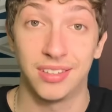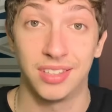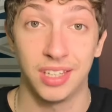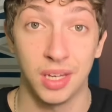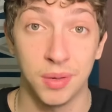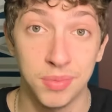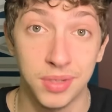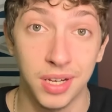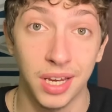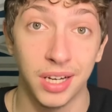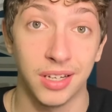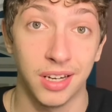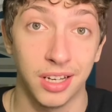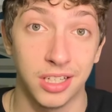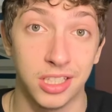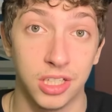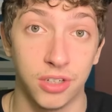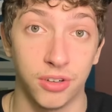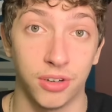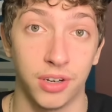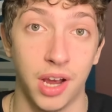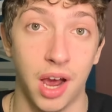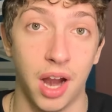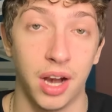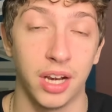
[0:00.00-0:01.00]
seems like Nick
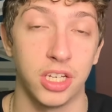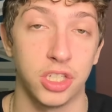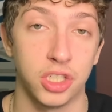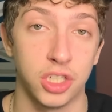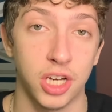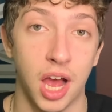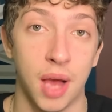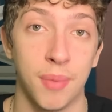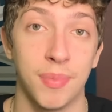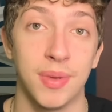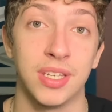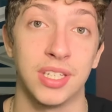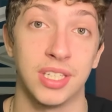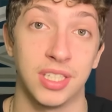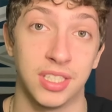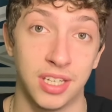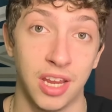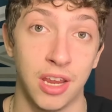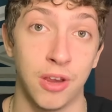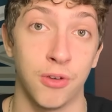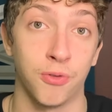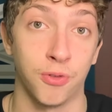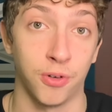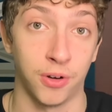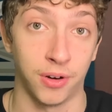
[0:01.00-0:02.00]
Sirianni's job is
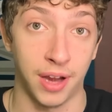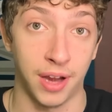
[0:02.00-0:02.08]
safe for